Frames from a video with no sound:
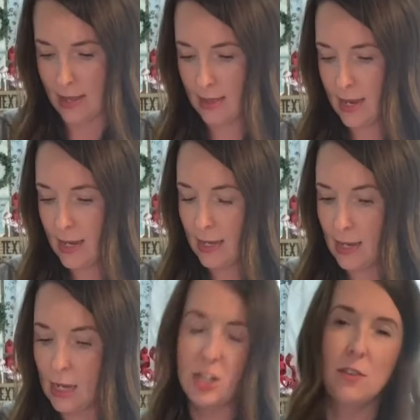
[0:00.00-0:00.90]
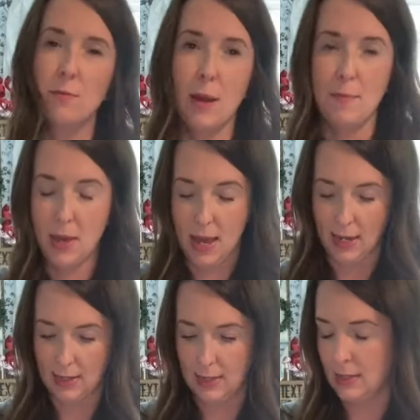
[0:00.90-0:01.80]
I think each of my
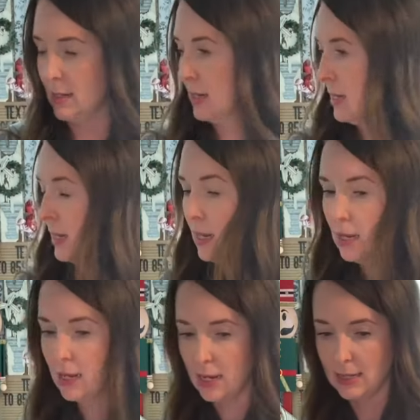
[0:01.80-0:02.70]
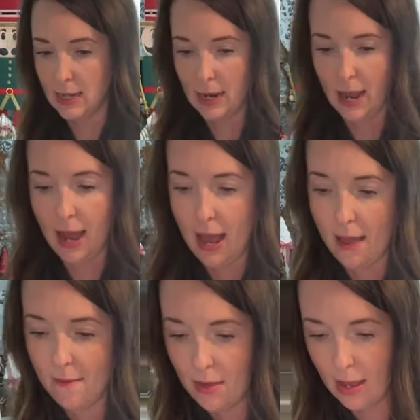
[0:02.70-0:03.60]
picks is going to
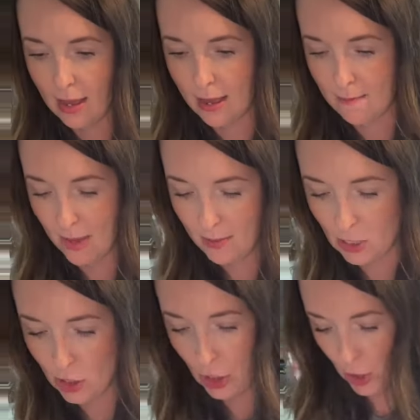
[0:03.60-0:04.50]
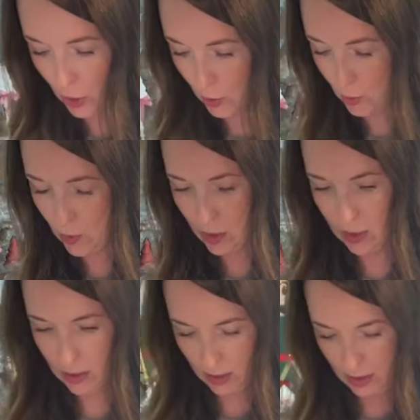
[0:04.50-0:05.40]
have maybe 2
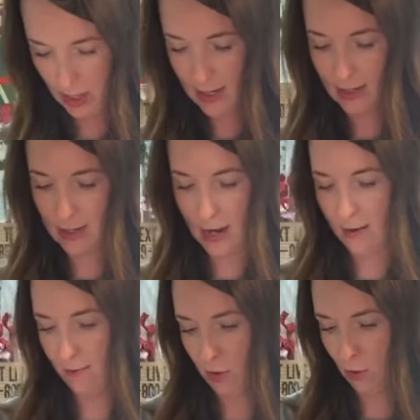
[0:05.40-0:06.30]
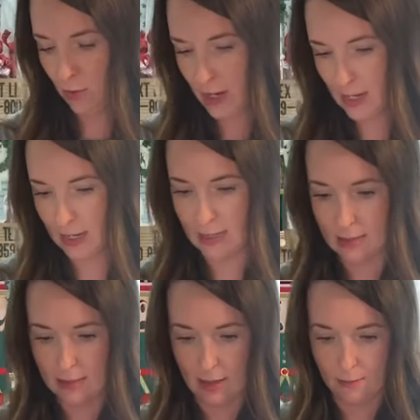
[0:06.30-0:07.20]
instead of 3 because
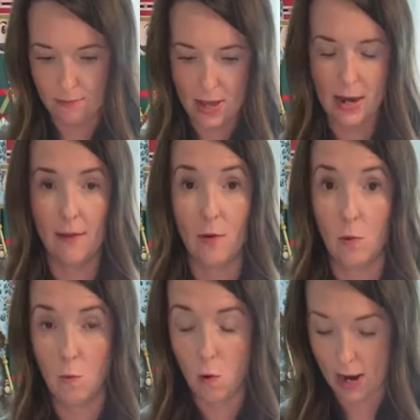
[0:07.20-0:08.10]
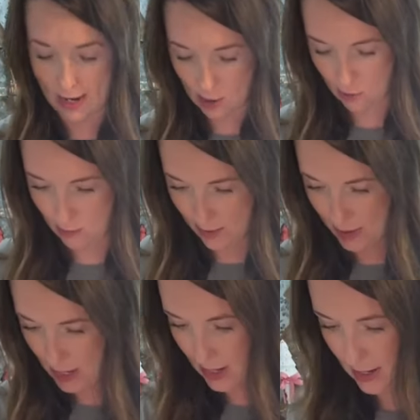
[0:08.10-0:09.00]
this is a bit of a wider
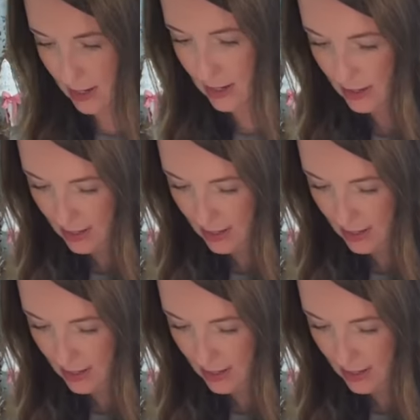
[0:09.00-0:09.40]
ribbon.